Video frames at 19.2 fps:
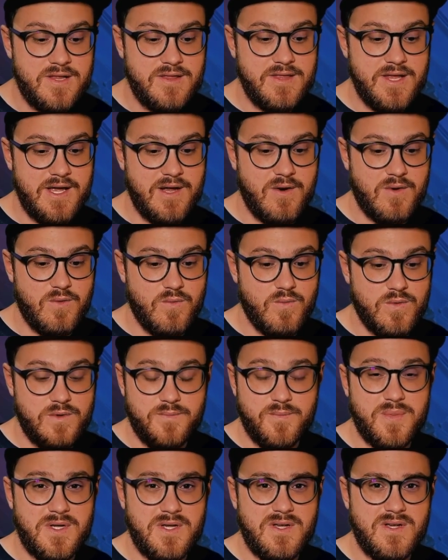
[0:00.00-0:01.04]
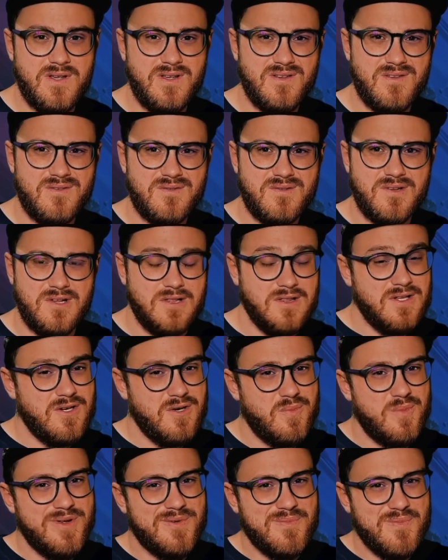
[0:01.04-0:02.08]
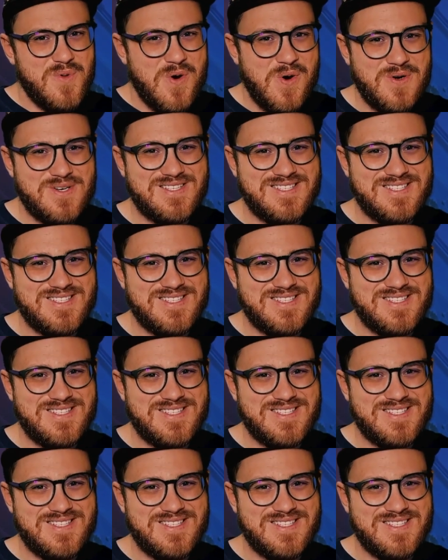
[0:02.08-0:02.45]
that would be a little bit more